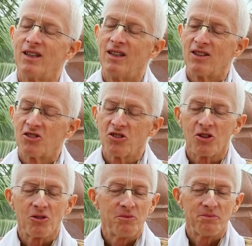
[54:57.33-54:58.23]

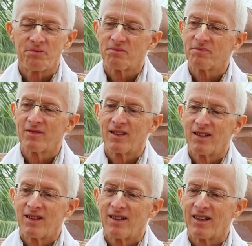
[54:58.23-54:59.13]
So,
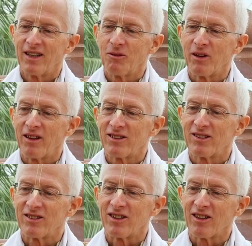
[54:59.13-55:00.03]
anyway, this is
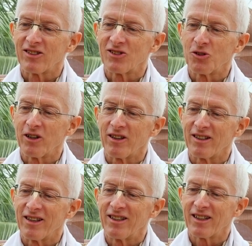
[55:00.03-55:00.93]
another story that
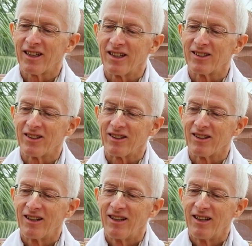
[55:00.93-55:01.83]
indicates the
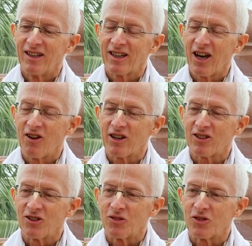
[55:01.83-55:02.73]

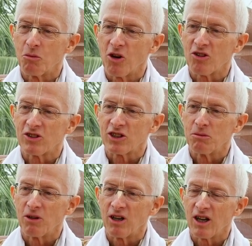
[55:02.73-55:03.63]
character of Tamal Krishna
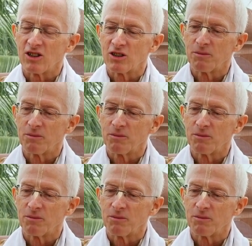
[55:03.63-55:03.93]
Maharaj.